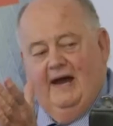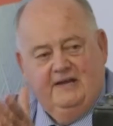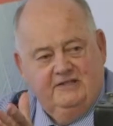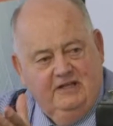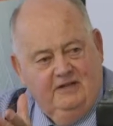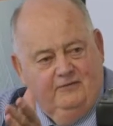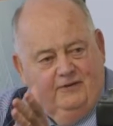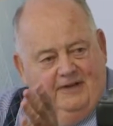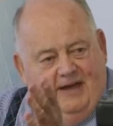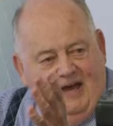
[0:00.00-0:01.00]
asking
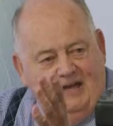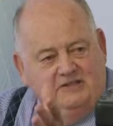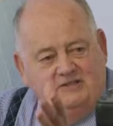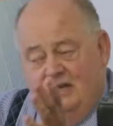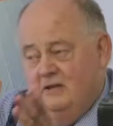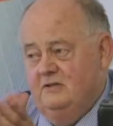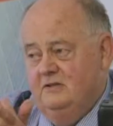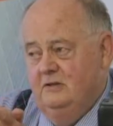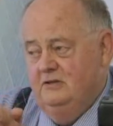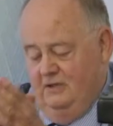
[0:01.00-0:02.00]
for the haystack and
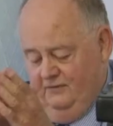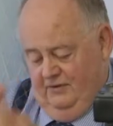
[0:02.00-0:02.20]
searching